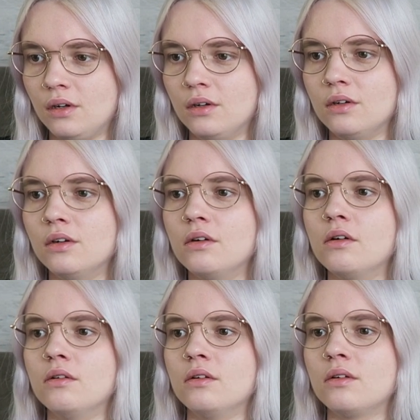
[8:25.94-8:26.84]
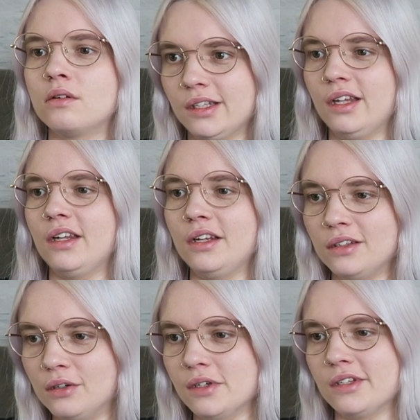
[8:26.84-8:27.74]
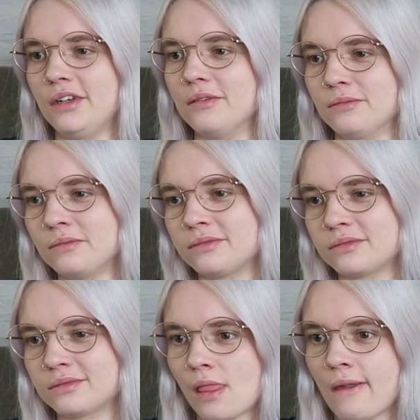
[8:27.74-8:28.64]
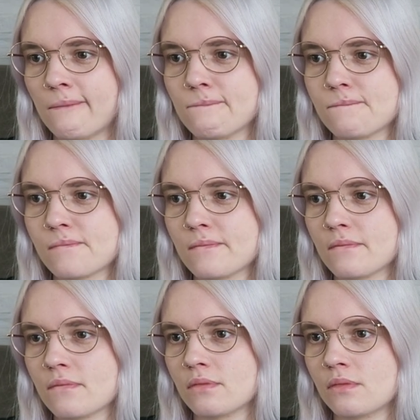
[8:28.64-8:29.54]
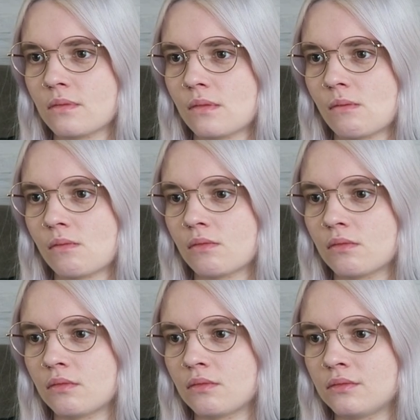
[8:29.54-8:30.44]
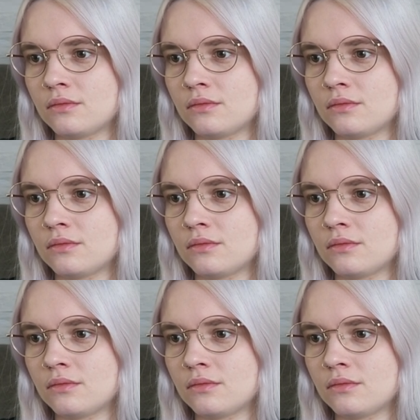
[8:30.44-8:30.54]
Oh, then they'd know it's him. Scientifically accurate, I'm afraid.